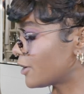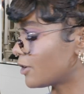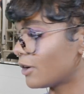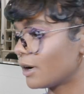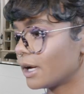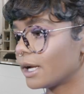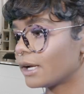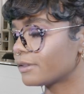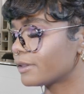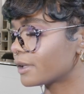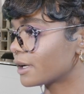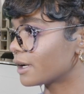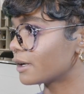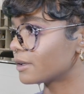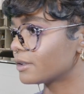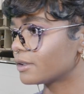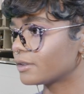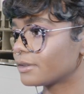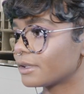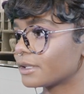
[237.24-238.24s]
her hair, the
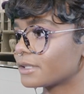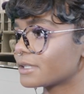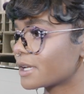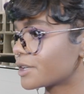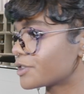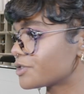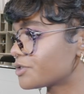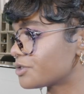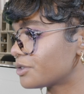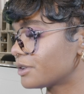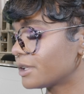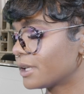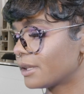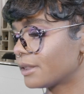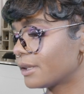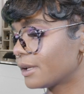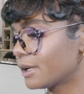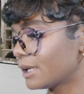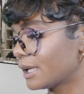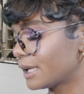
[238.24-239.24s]
color, the texture,
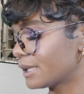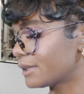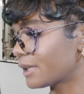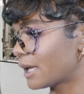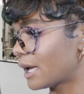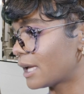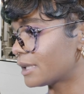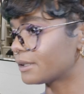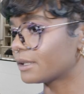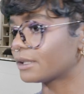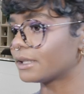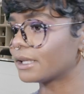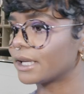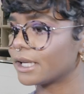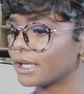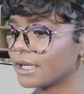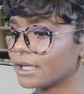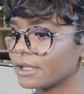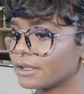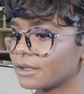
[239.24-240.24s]
anything like that, the
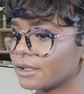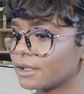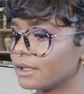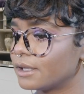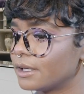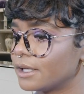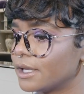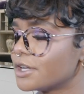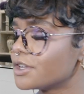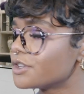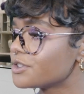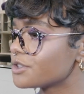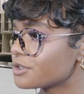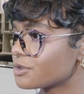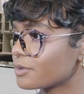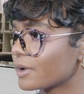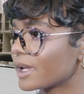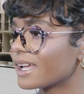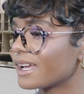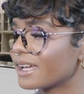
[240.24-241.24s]
length,
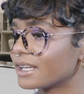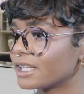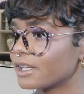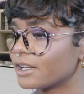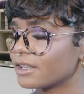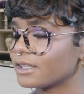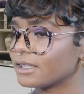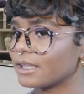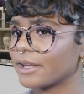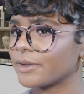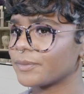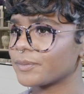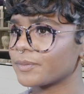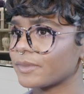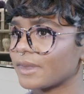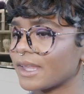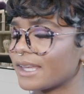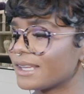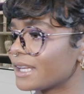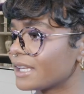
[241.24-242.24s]
just kind of get an
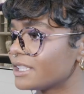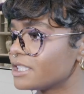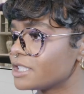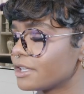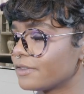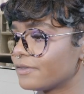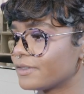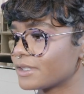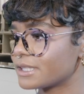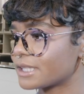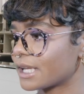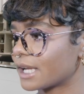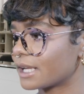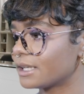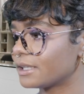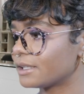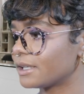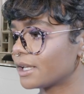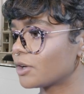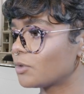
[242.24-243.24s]
idea of
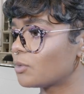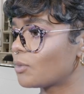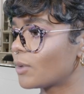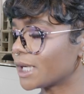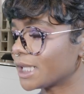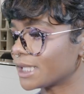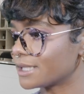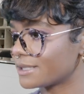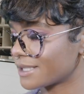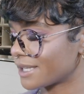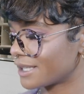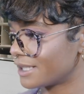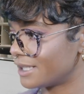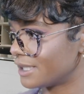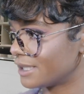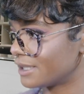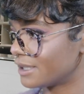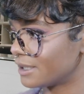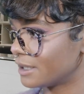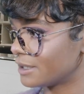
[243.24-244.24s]
exactly what exactly
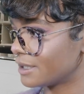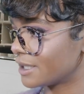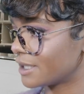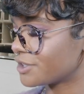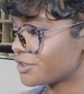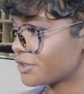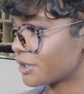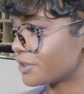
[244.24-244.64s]
it is